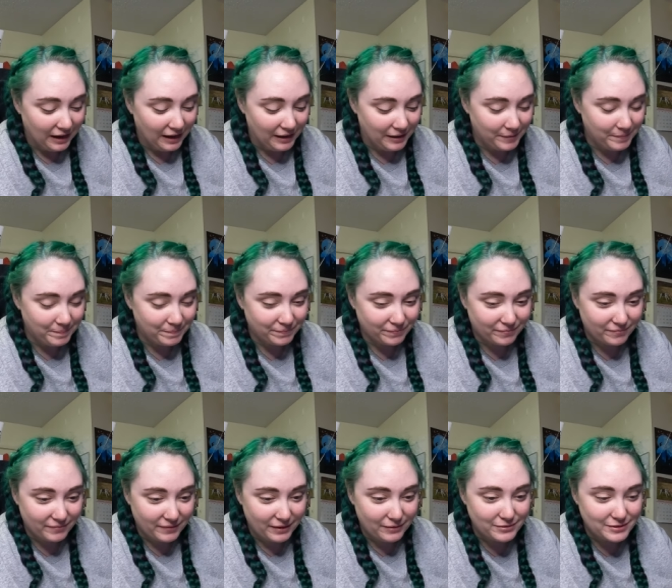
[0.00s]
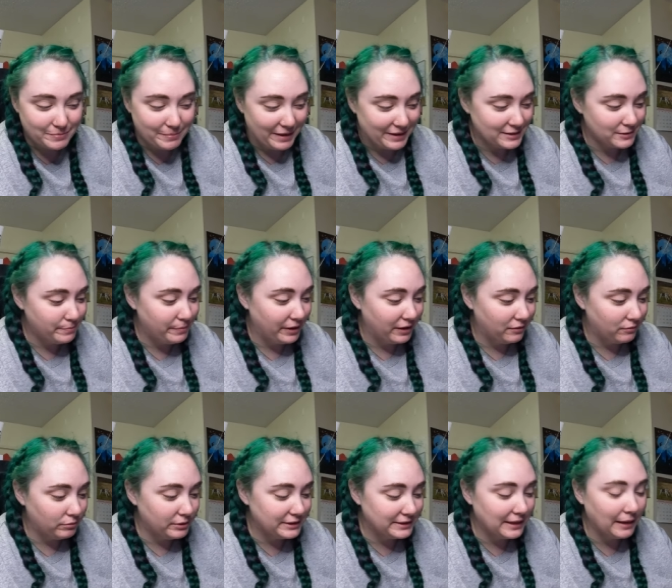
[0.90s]
Um, it was a mess, but
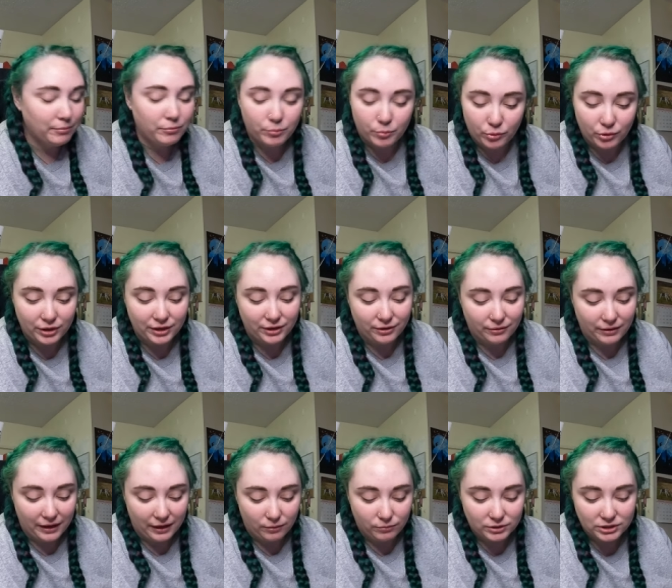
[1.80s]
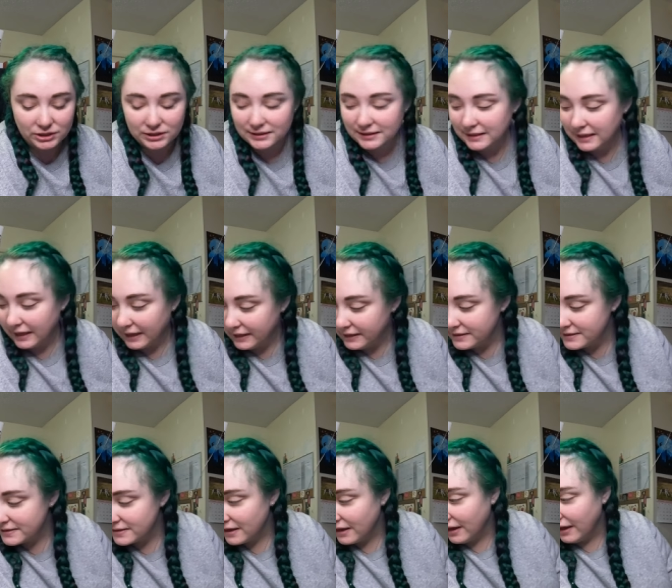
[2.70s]
we slept pretty okay, which is
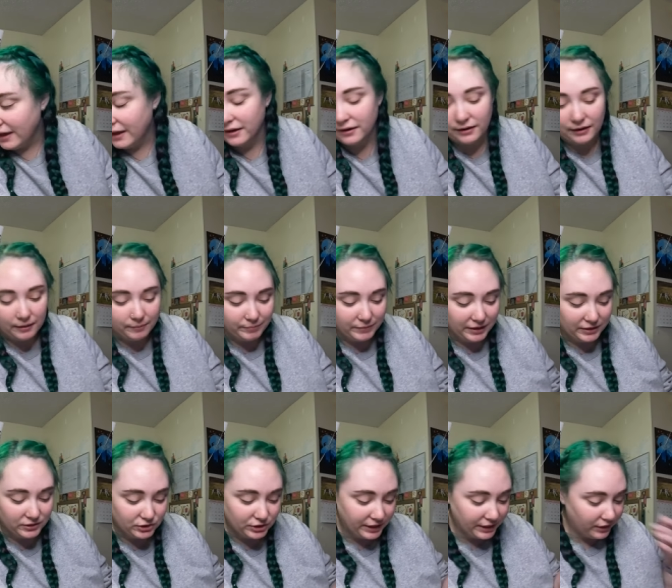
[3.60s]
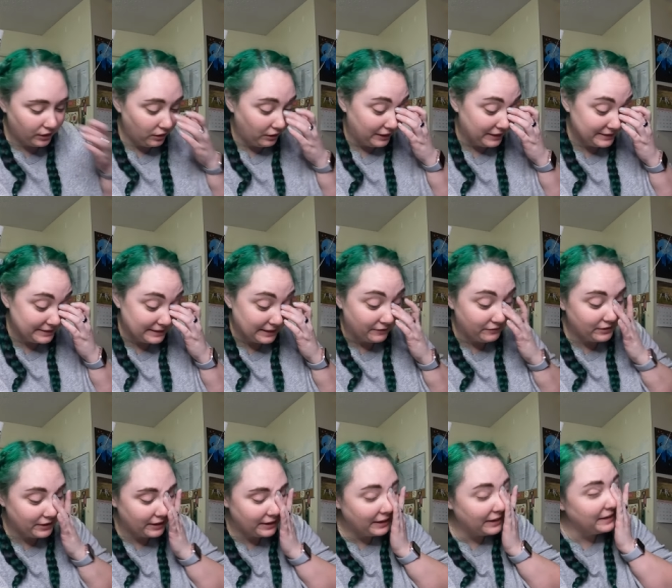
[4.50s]
nice. And um, yesterday I got a lot of stuff
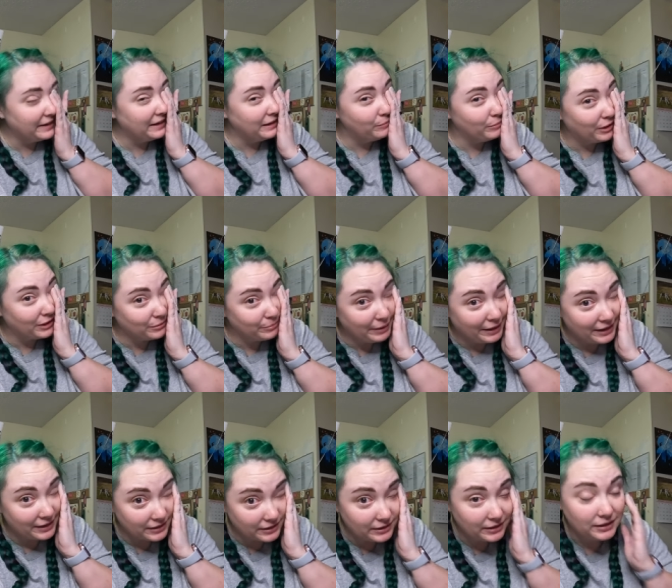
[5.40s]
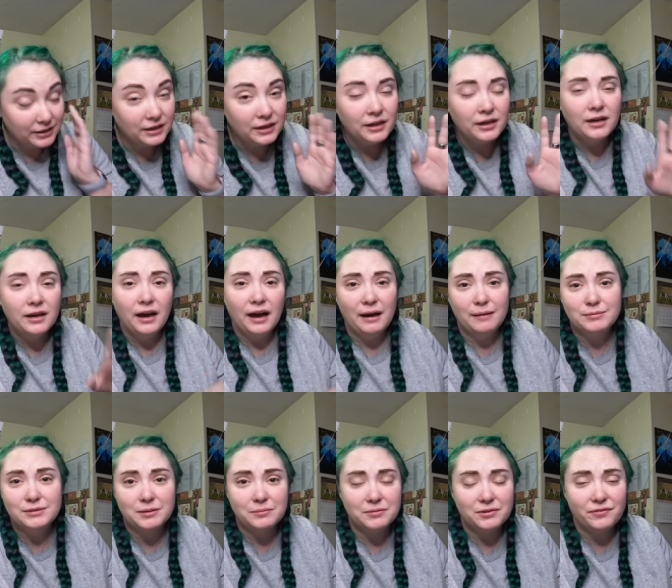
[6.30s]
done. I emailed back
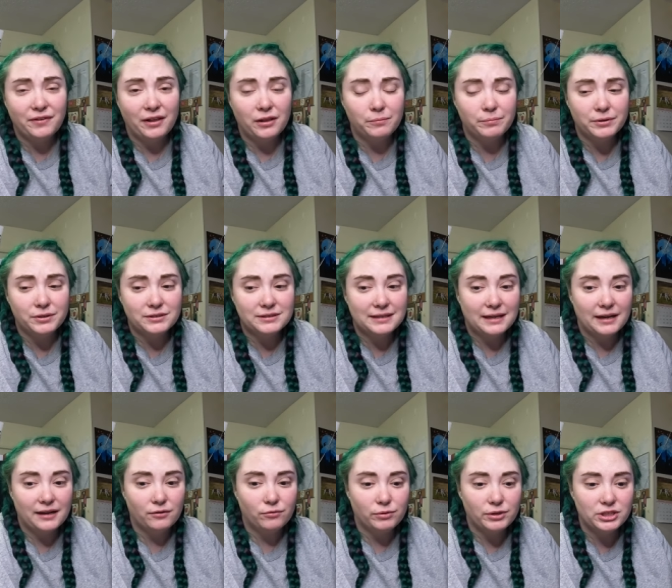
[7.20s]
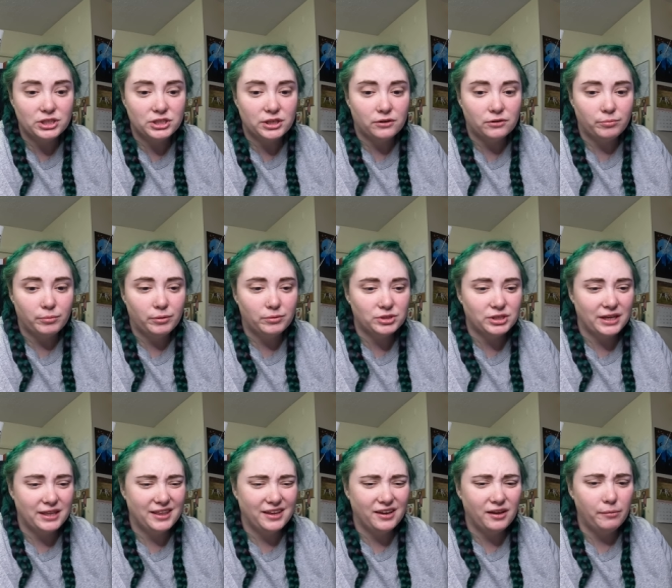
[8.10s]
um, some developers that had reached out to me, which I
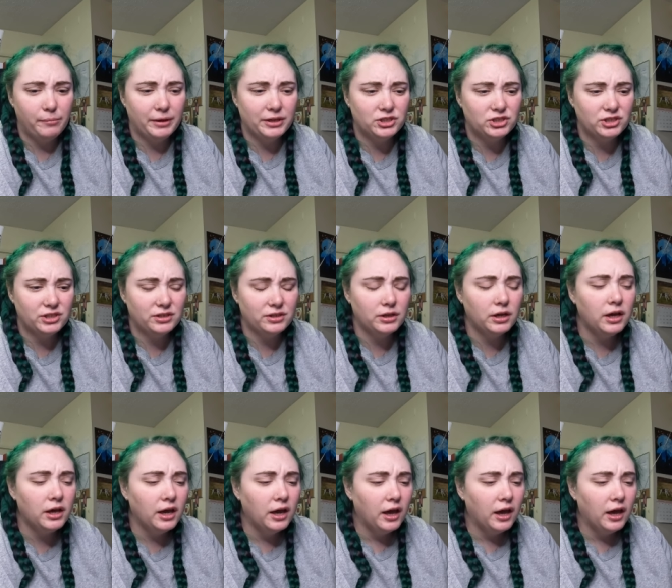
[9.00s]
think I mentioned.